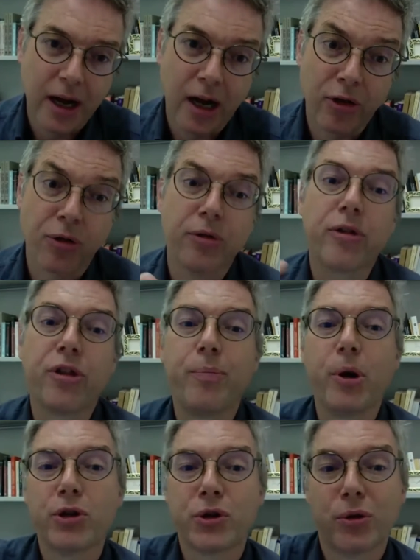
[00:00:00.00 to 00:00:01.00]
So the
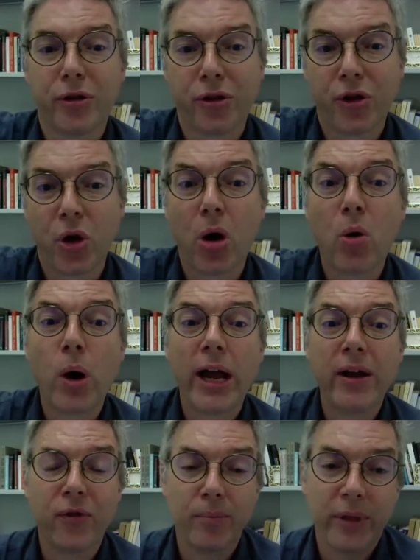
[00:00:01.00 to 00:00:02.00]
spiritual is to go
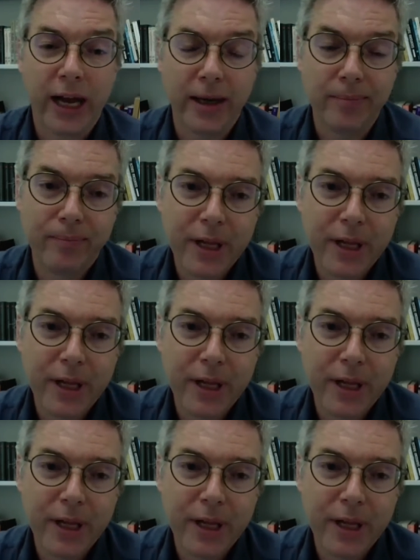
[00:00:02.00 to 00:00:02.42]
away from that.